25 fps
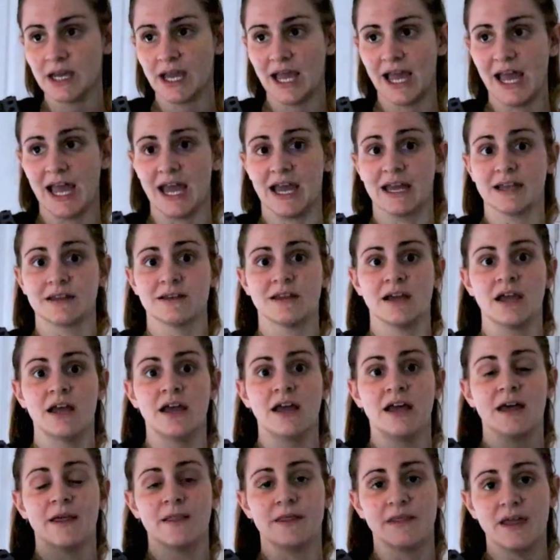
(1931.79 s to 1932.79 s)
and
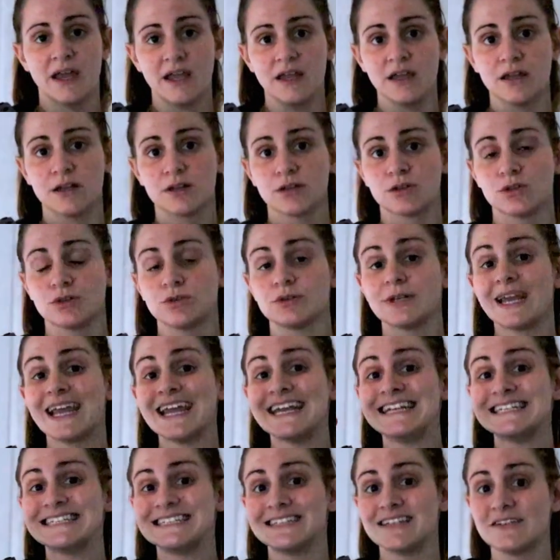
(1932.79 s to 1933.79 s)
they include
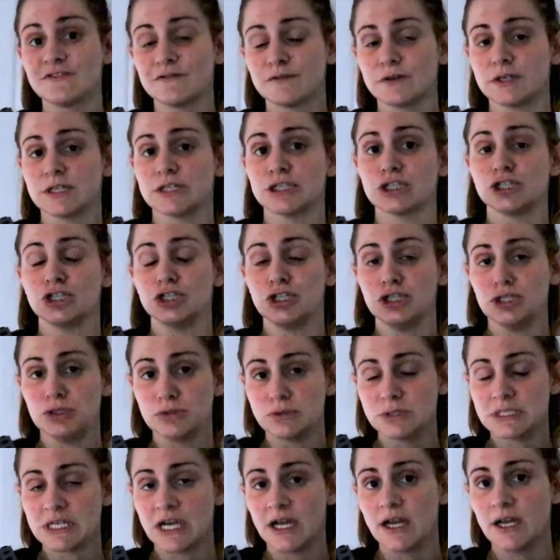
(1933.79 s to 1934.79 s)
a different
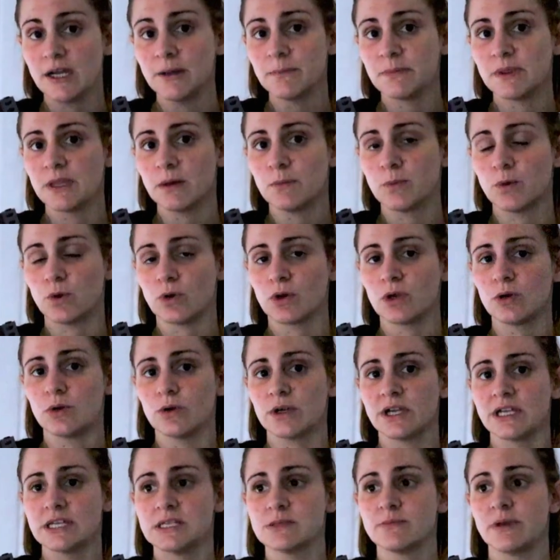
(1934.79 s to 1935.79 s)
new type that
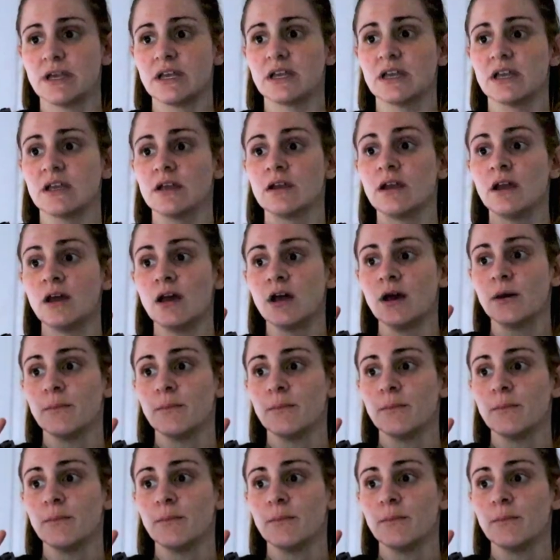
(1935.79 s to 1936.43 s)
Pokoloki is making,